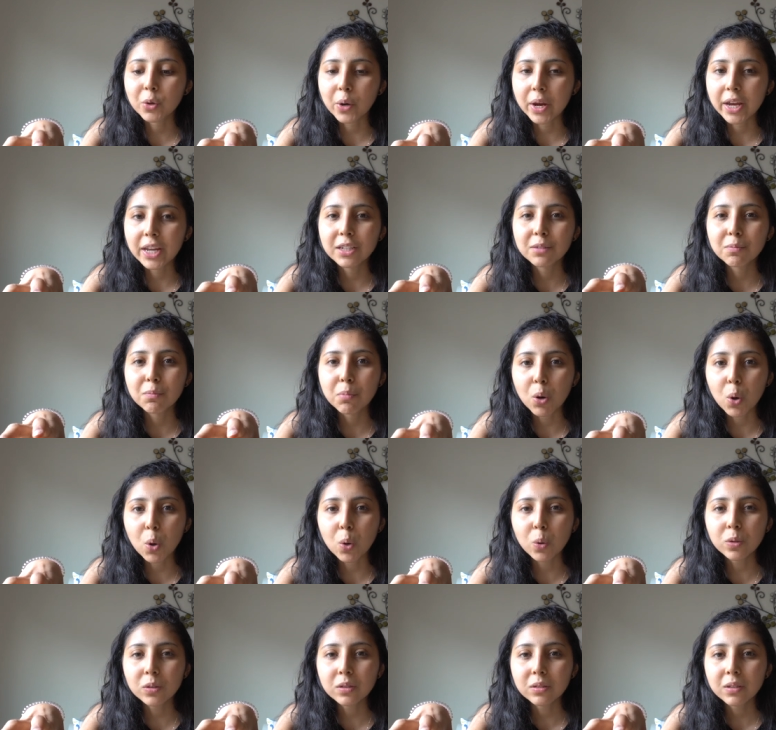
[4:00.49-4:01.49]
grain
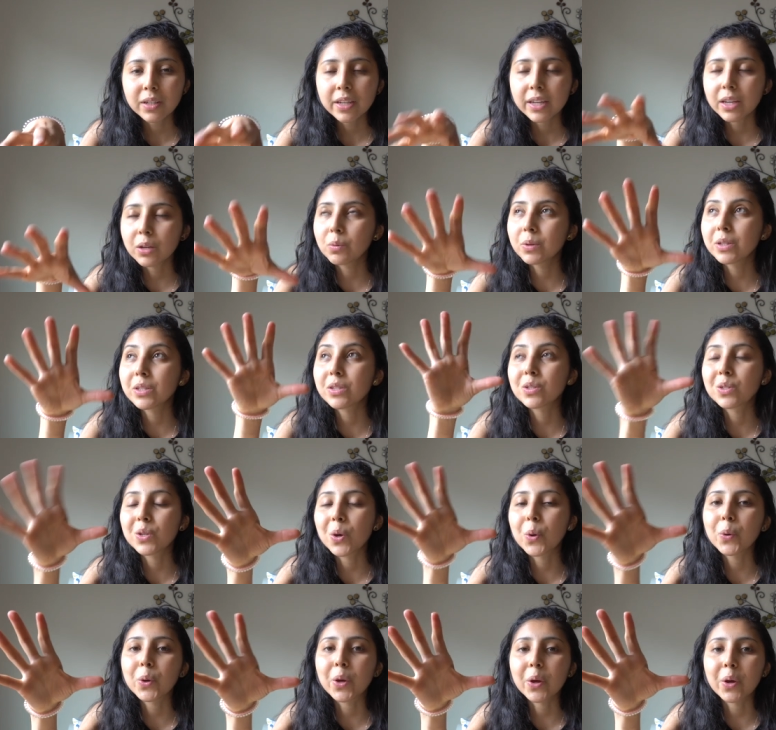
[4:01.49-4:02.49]
bowl it was
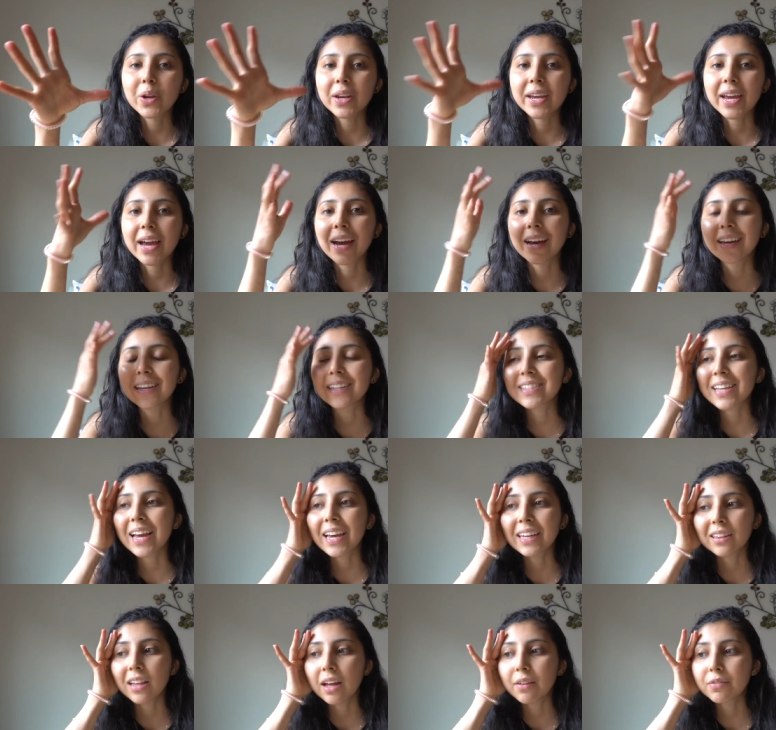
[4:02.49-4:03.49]
so good guys
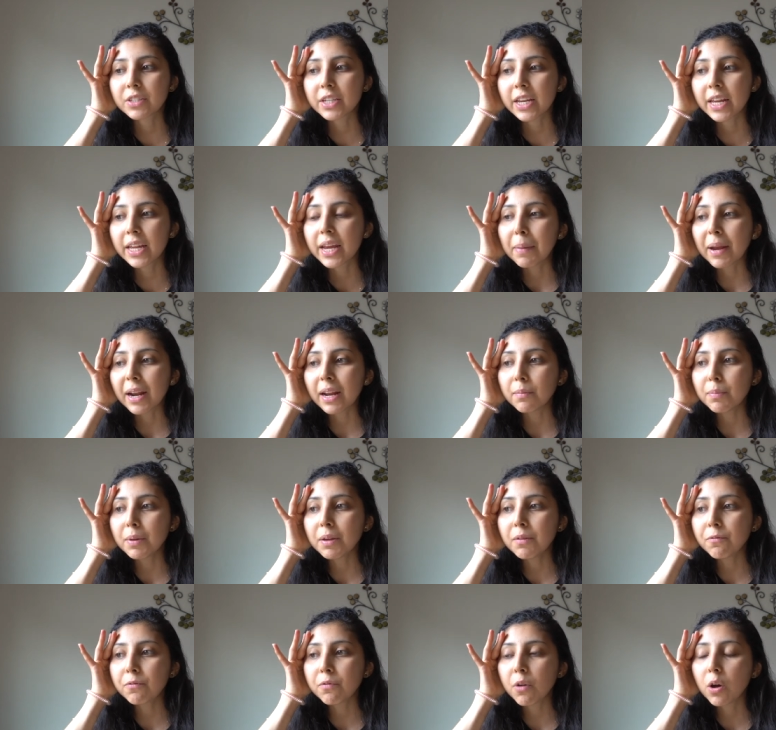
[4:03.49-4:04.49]
i loved it but i've
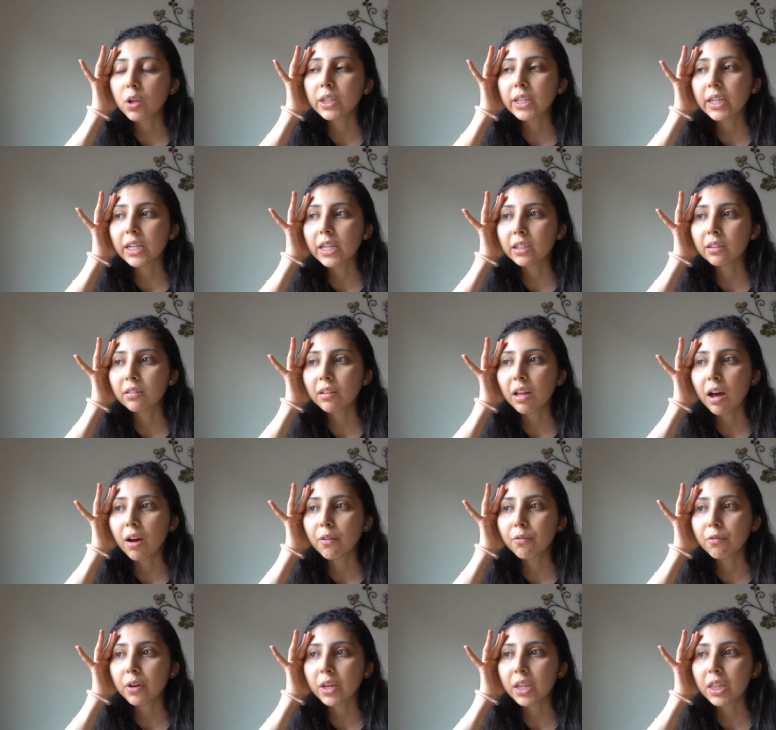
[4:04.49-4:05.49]
been falling in
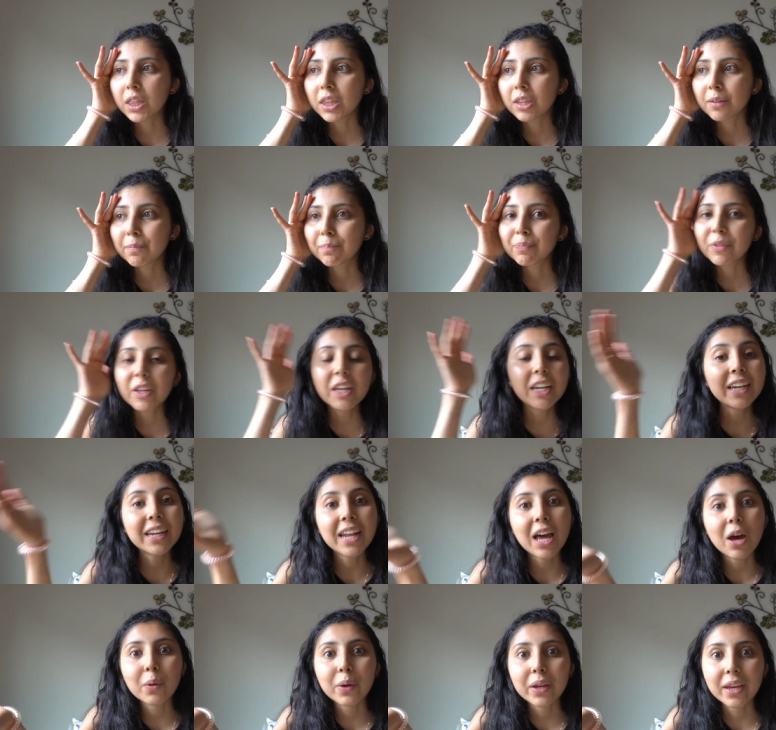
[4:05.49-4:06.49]
love with eating
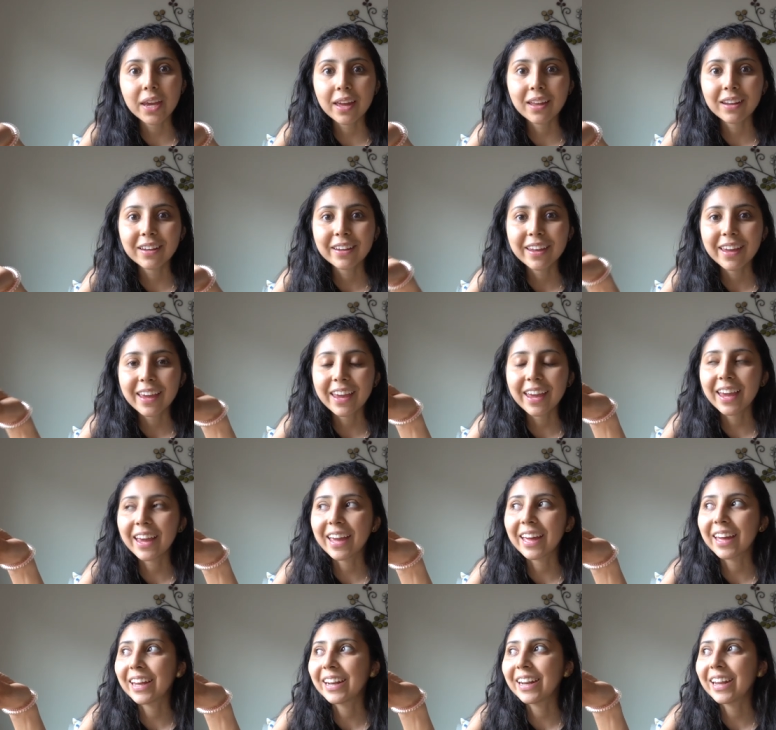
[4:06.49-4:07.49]
out again
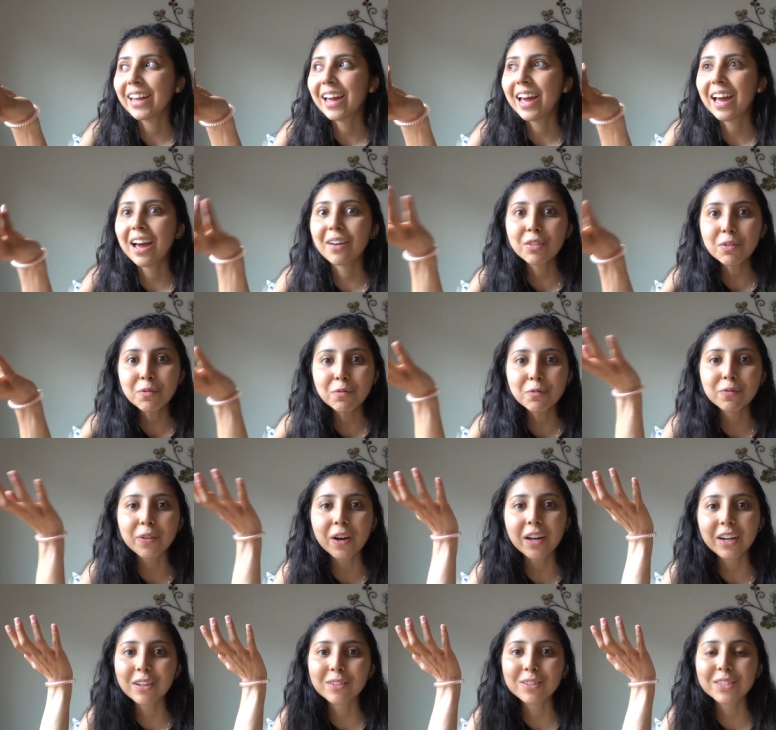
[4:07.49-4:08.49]
and having
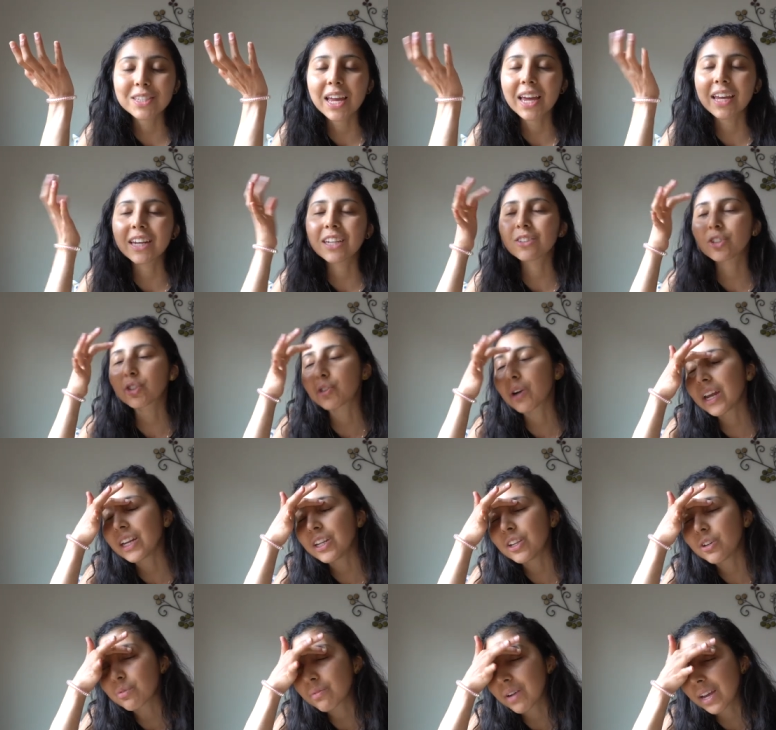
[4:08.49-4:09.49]
fun outside and trying
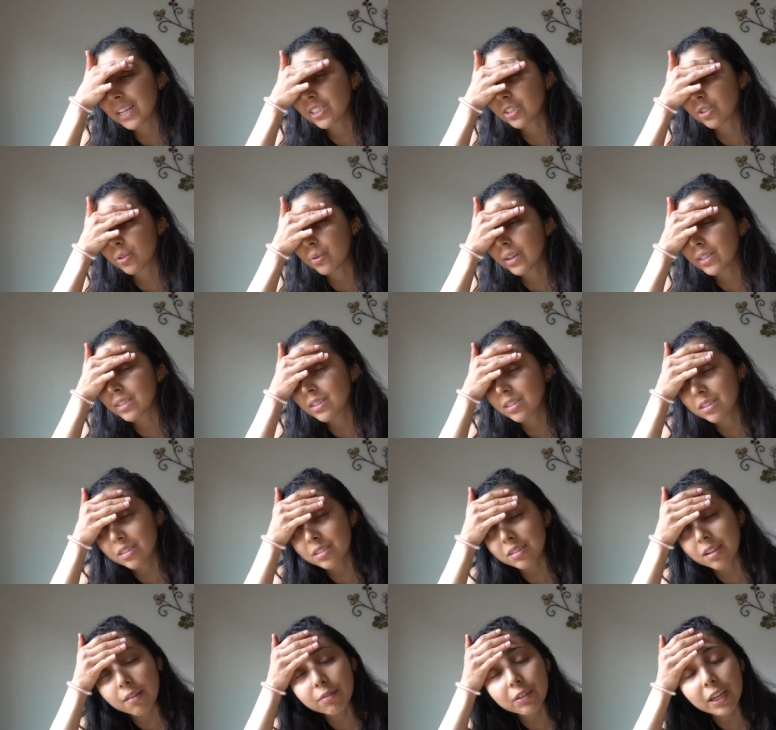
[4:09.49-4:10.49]
new restaurants and
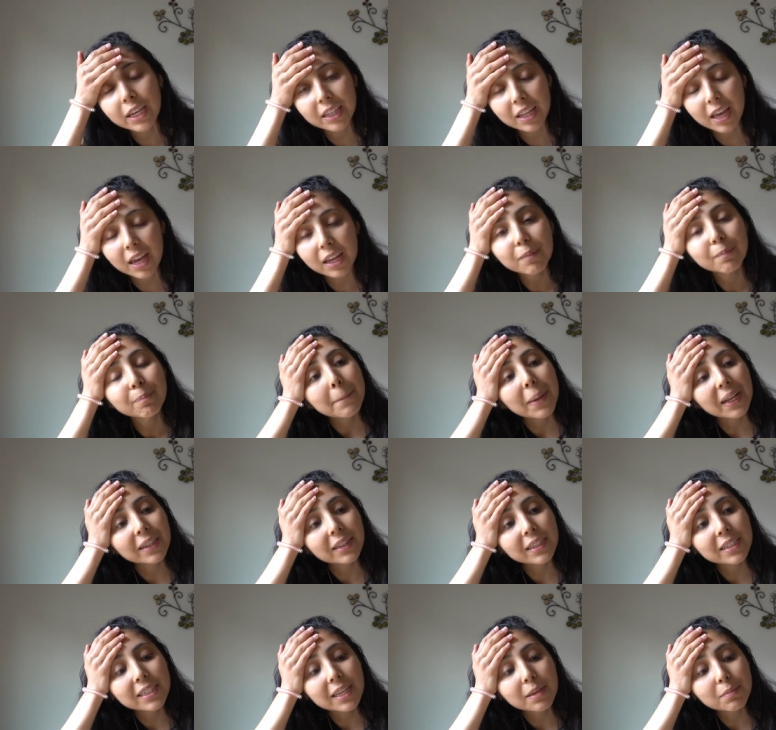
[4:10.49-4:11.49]
stuff like that. But at
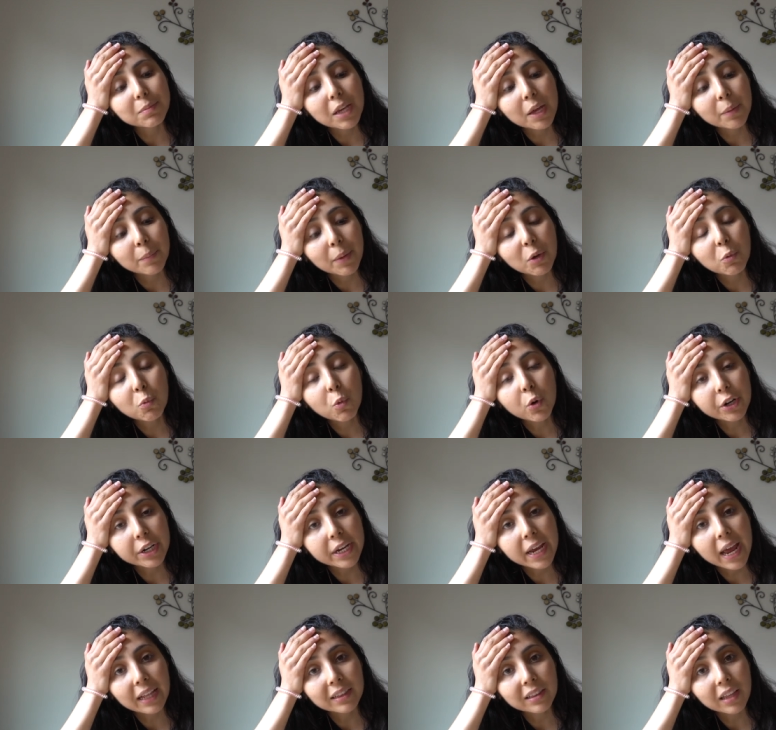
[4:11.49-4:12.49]
the same time, I
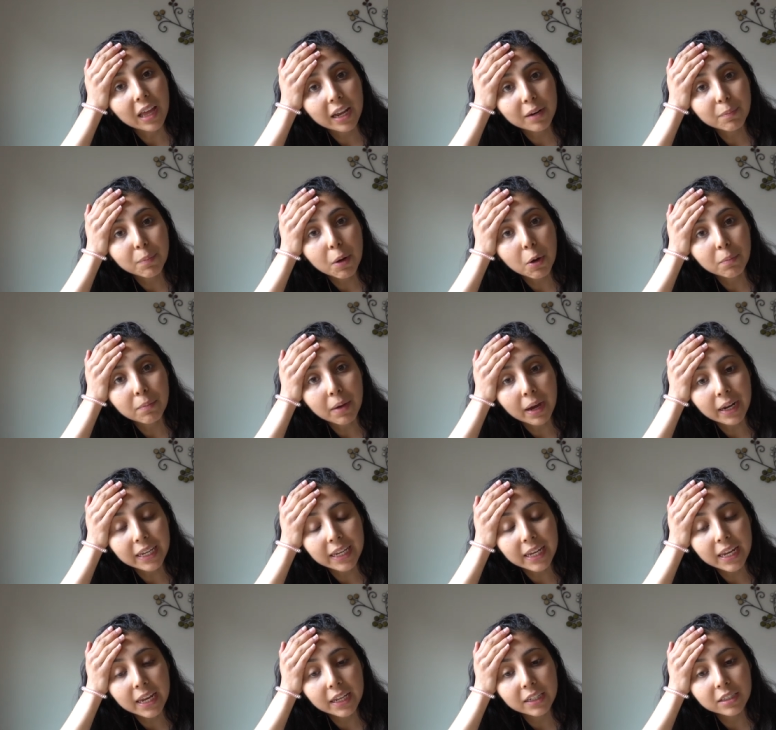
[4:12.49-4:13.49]
worry a lot about
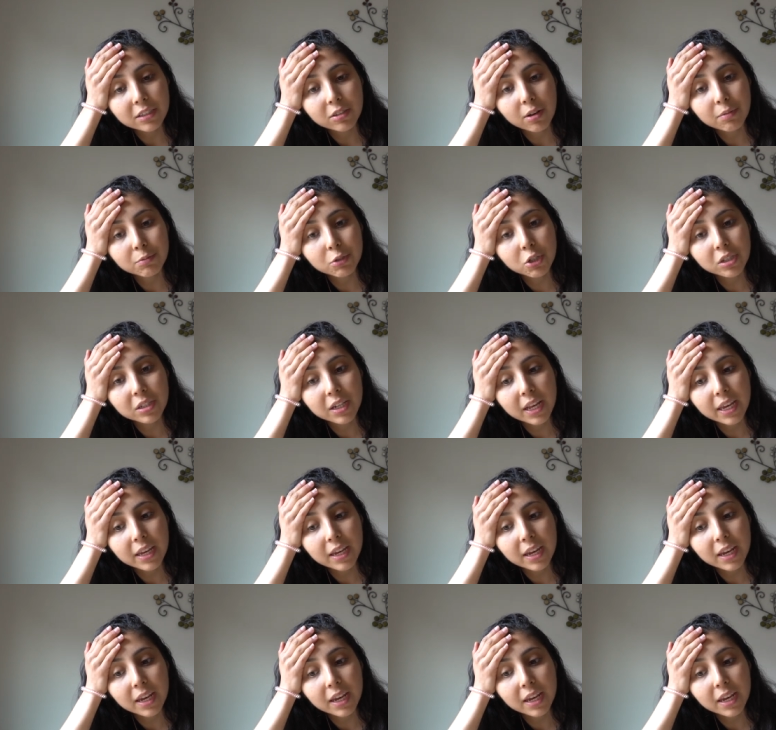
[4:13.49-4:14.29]
money. So I'm just like,